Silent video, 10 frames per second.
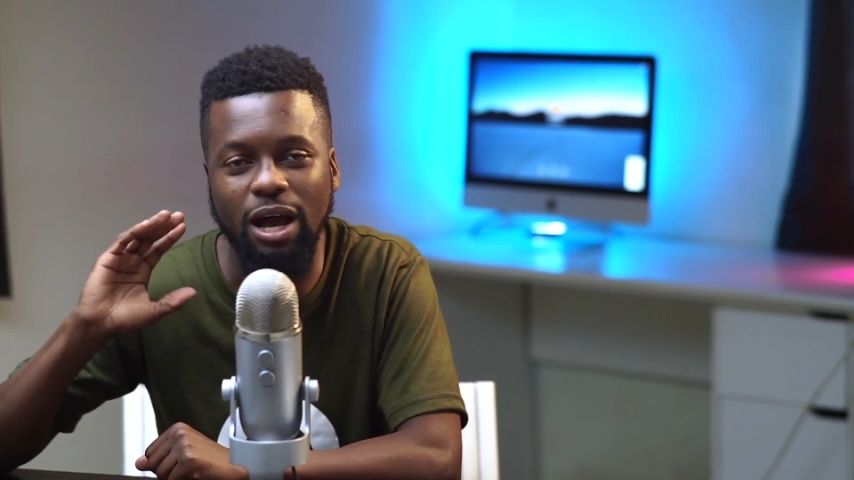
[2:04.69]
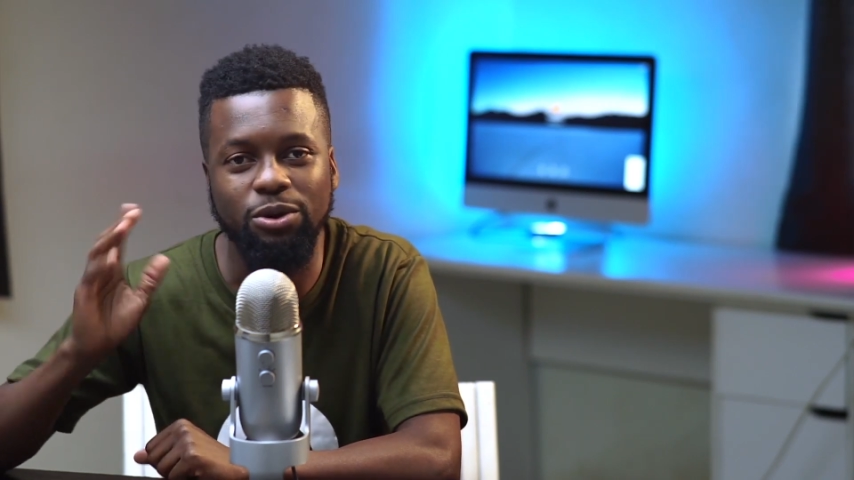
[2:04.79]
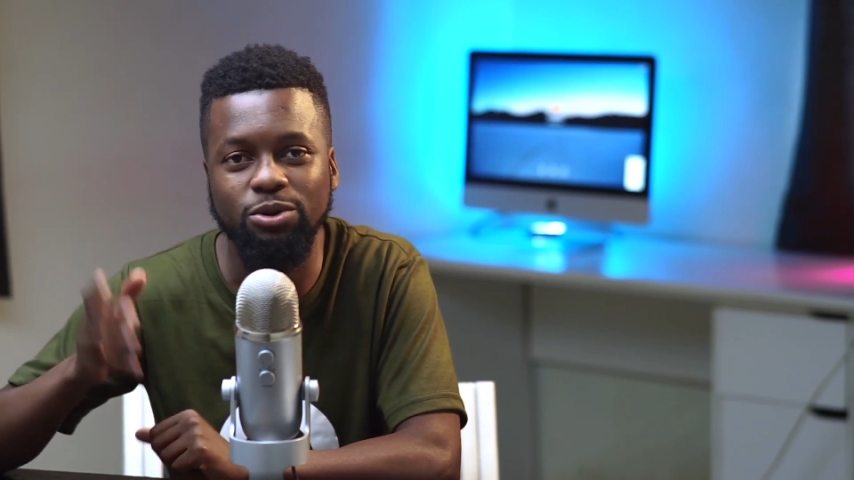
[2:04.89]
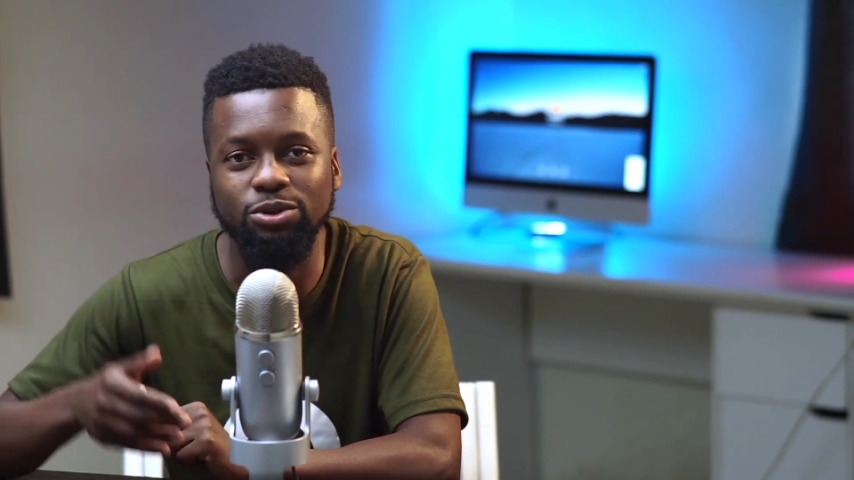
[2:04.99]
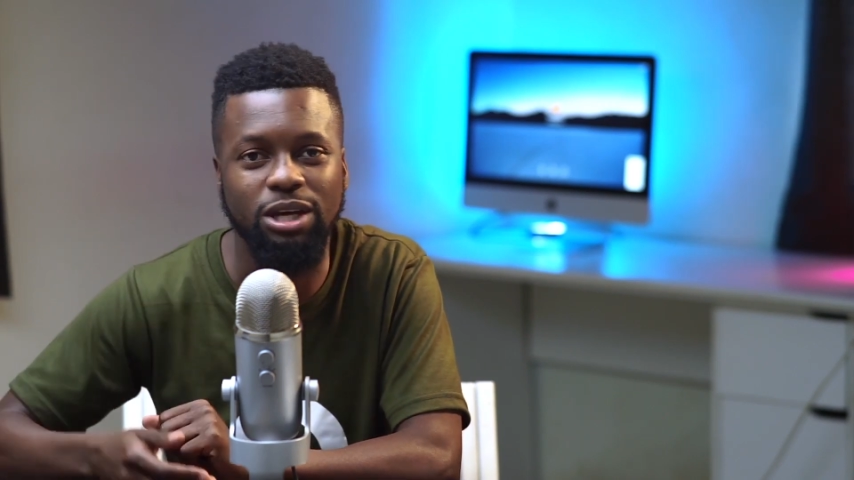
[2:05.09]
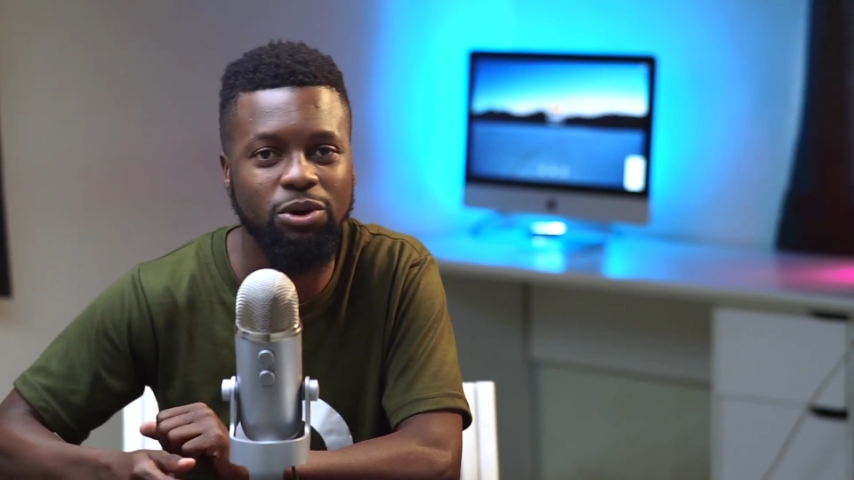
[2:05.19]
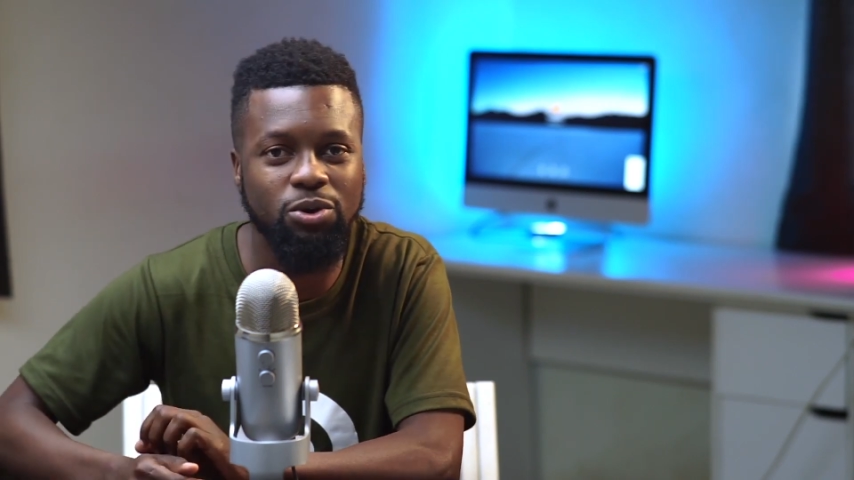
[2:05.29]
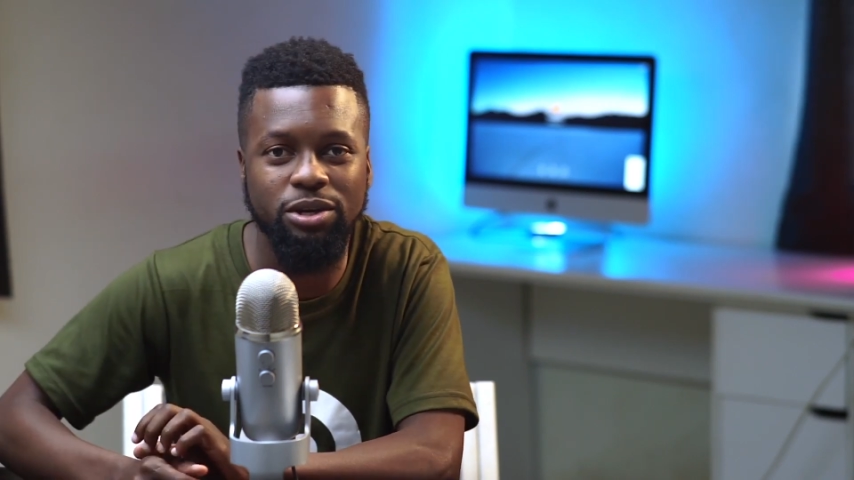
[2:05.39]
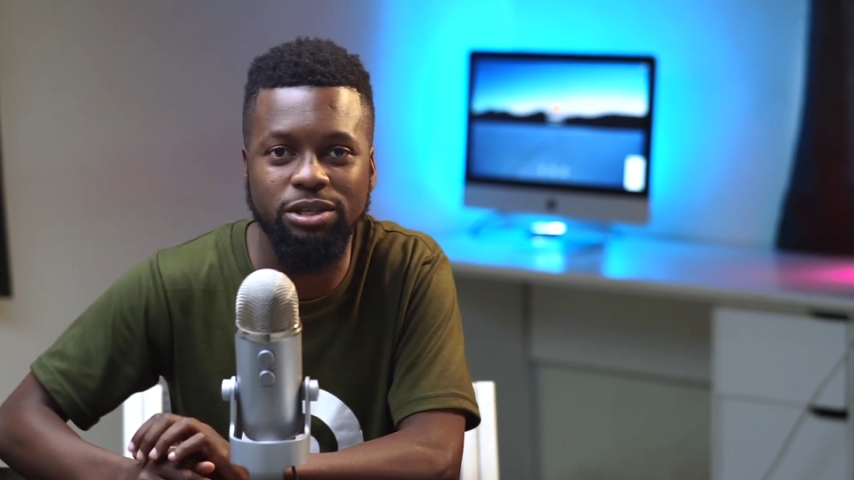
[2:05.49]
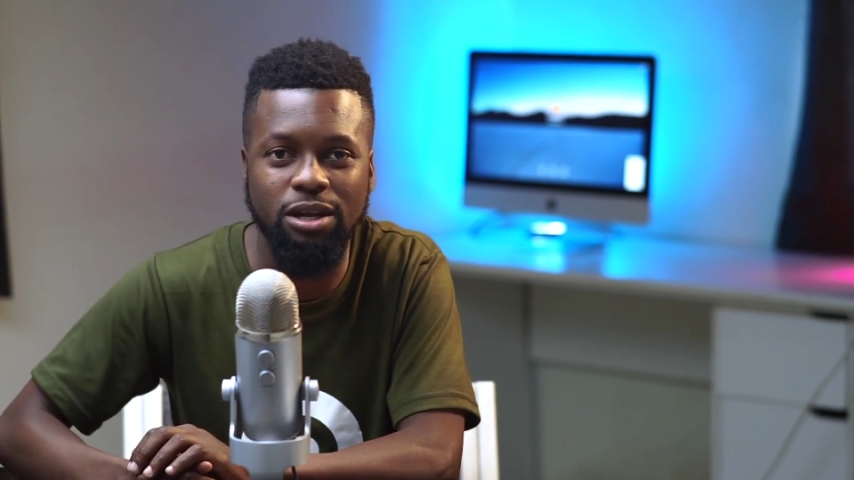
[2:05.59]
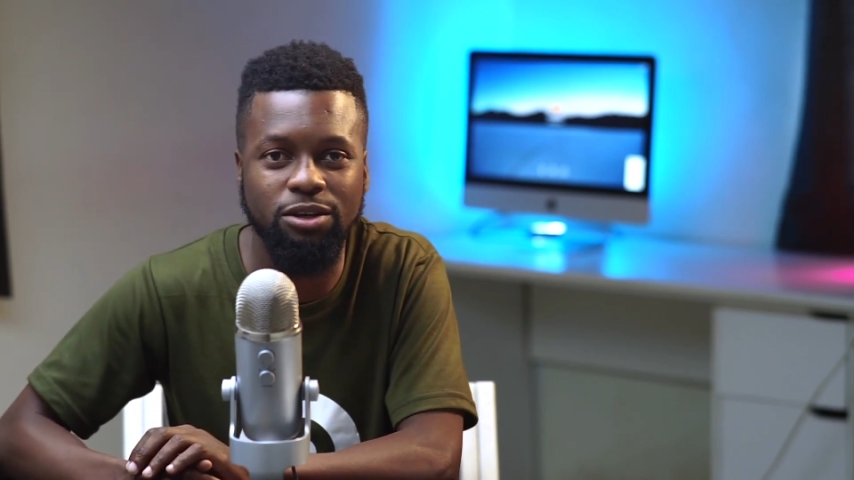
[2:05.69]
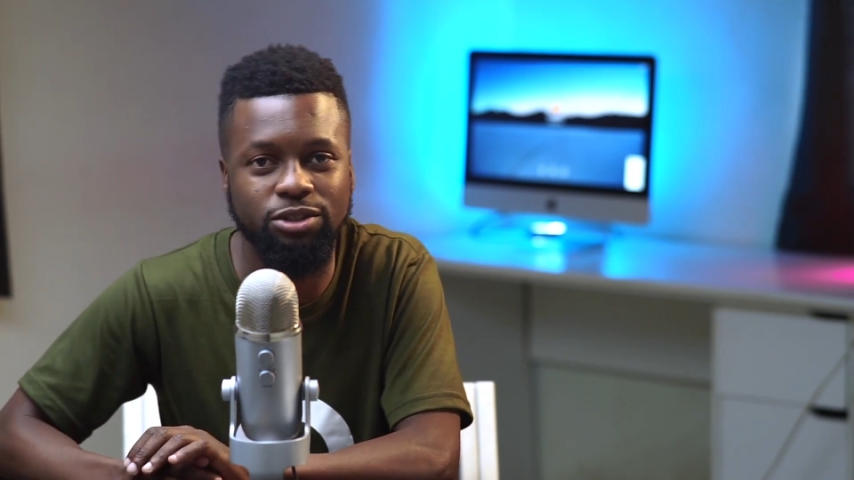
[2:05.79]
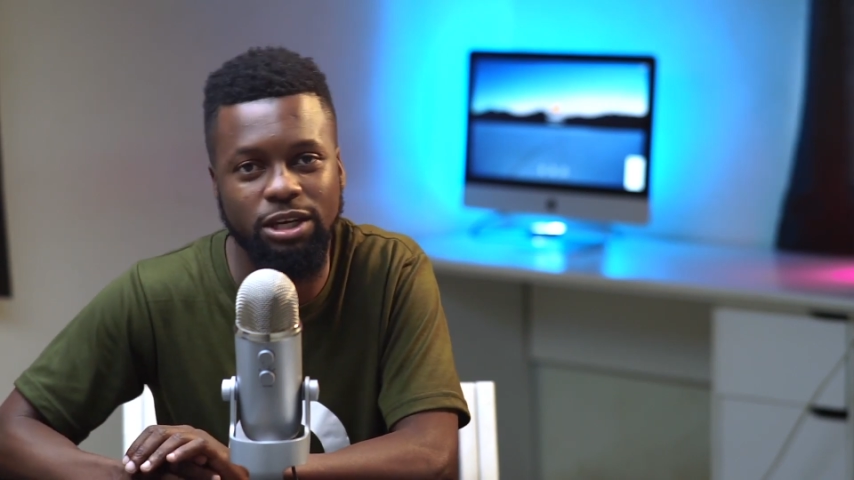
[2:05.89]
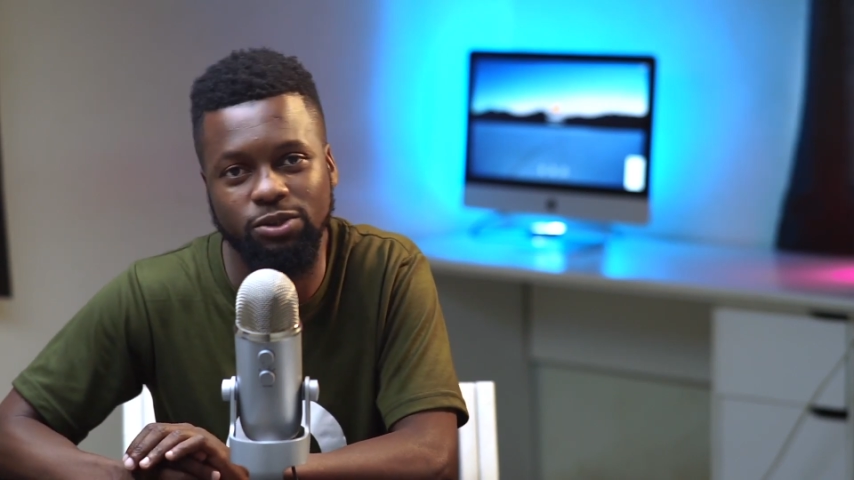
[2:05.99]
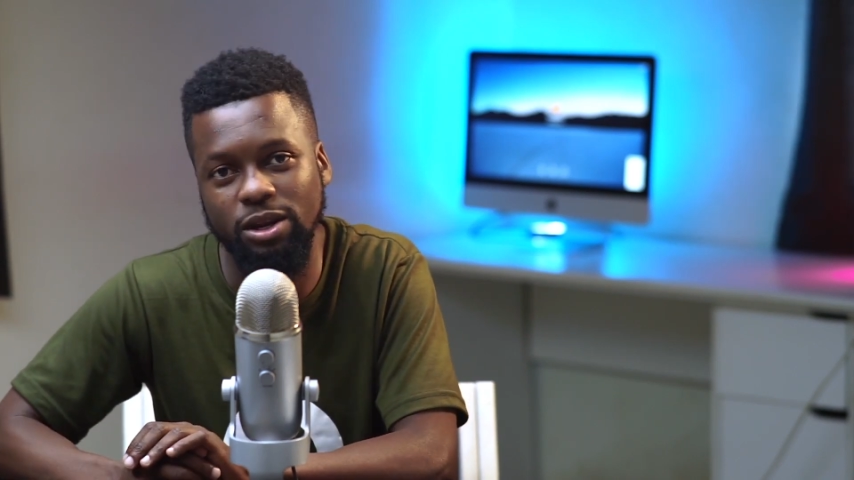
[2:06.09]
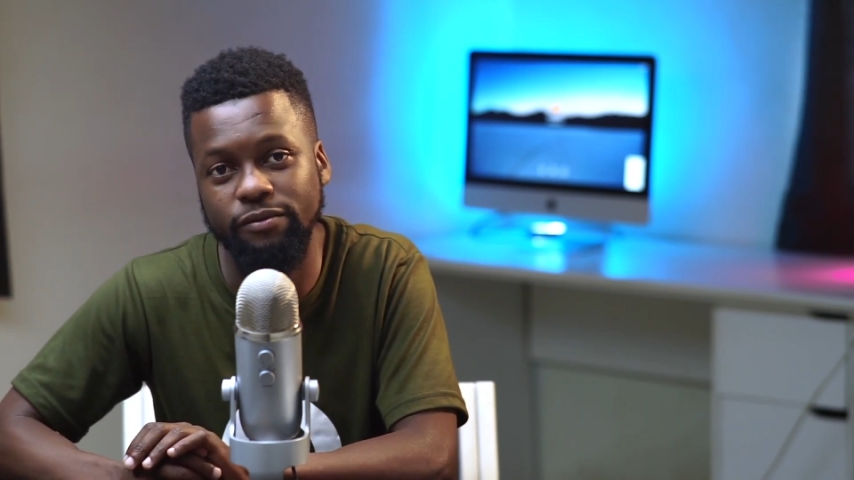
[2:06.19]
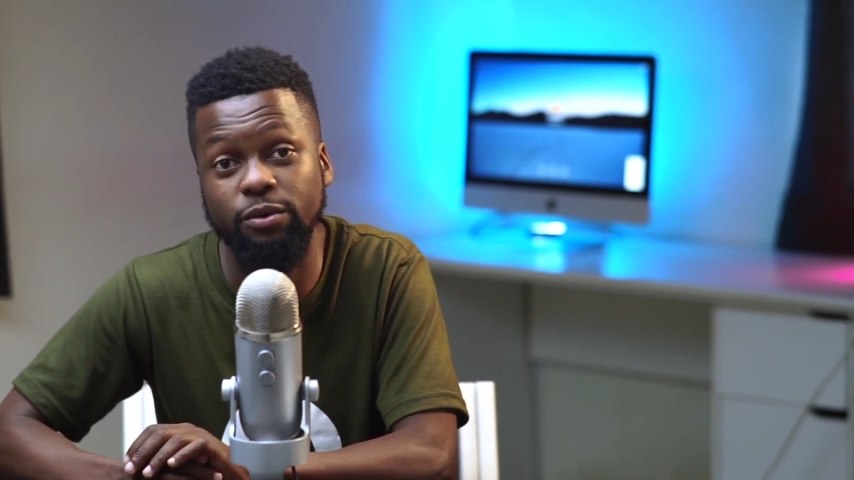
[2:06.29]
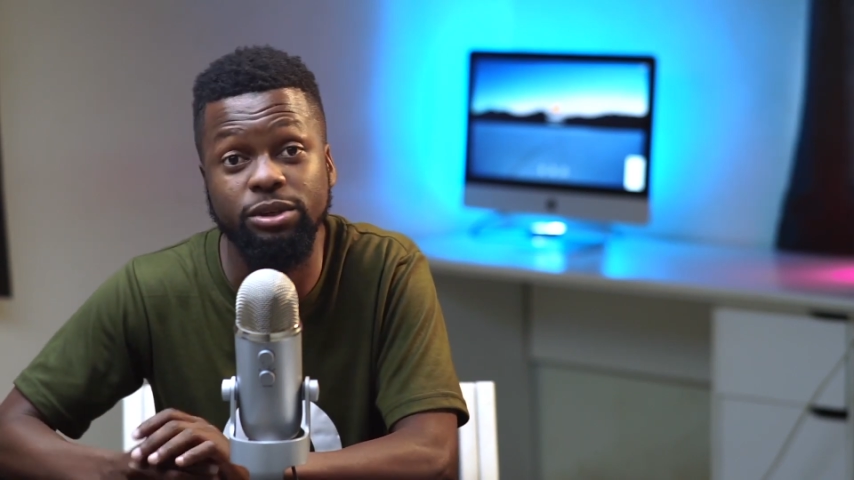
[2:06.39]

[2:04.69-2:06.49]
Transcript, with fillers: I don't know, downloading soundtracks, whatever,